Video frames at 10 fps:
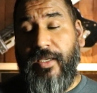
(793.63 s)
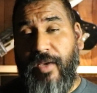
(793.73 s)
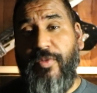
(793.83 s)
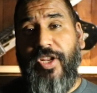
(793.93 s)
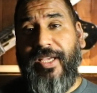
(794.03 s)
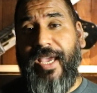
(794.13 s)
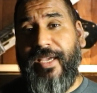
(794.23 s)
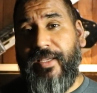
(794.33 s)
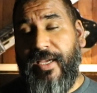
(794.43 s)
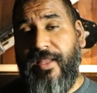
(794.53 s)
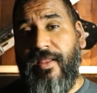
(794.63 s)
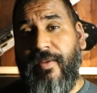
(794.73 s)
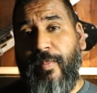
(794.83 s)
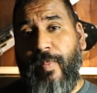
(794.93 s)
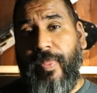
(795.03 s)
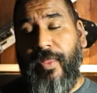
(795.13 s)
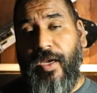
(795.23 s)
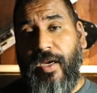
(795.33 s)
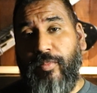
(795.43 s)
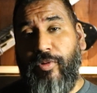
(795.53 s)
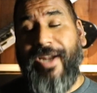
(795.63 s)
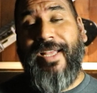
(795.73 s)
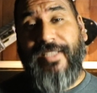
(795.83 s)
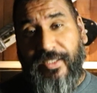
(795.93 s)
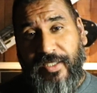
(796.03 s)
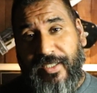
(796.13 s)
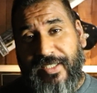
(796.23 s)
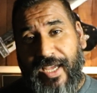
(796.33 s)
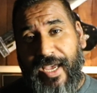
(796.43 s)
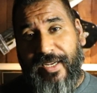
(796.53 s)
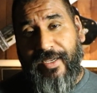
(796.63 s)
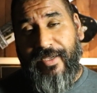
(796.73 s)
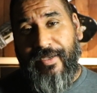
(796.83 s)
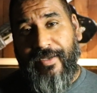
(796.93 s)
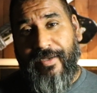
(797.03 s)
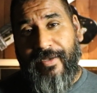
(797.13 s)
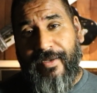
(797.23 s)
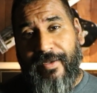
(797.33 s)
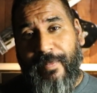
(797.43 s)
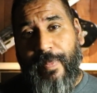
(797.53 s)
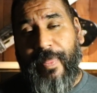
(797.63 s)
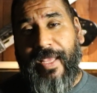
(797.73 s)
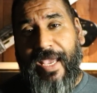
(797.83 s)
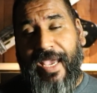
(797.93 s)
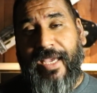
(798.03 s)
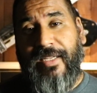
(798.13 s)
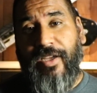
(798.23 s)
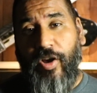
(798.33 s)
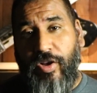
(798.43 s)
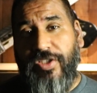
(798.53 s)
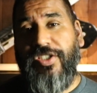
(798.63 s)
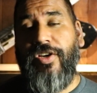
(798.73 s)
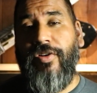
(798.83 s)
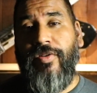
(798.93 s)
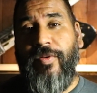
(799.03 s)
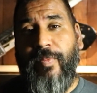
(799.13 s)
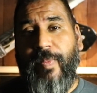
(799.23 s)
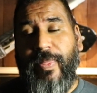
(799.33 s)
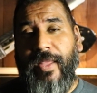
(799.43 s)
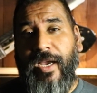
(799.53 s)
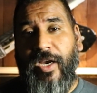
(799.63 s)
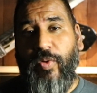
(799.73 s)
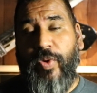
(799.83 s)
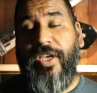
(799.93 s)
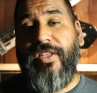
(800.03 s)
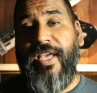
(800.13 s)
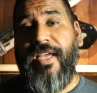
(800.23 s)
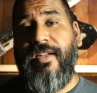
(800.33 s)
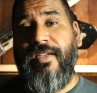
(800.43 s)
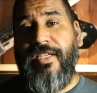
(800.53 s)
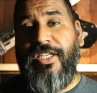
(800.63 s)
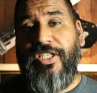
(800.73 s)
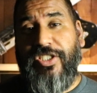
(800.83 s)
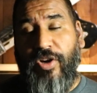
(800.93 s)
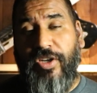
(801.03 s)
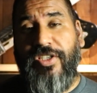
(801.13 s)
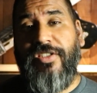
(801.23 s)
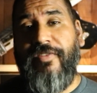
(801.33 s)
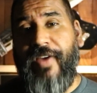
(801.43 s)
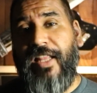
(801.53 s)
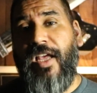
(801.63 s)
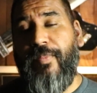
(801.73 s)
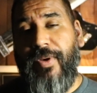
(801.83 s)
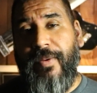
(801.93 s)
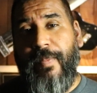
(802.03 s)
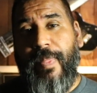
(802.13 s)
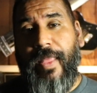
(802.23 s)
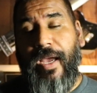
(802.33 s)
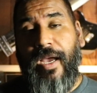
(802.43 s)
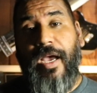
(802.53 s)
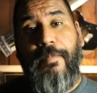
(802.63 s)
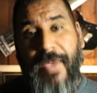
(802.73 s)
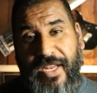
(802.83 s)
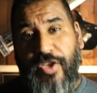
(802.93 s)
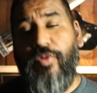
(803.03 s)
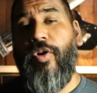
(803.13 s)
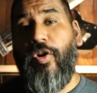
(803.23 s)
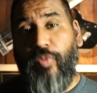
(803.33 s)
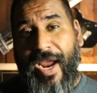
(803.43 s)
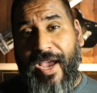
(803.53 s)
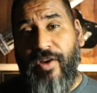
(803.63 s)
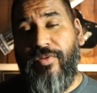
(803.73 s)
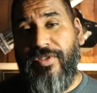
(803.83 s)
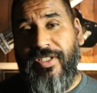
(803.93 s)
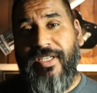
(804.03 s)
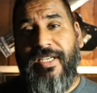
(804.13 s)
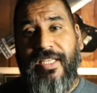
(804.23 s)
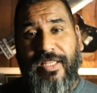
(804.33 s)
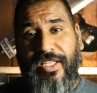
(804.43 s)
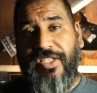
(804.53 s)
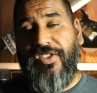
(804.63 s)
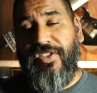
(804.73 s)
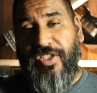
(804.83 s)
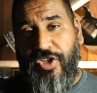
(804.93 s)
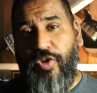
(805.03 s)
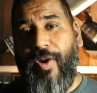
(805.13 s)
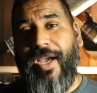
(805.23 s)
communicate in the brand identity side. And also we could then start to develop a menu around this new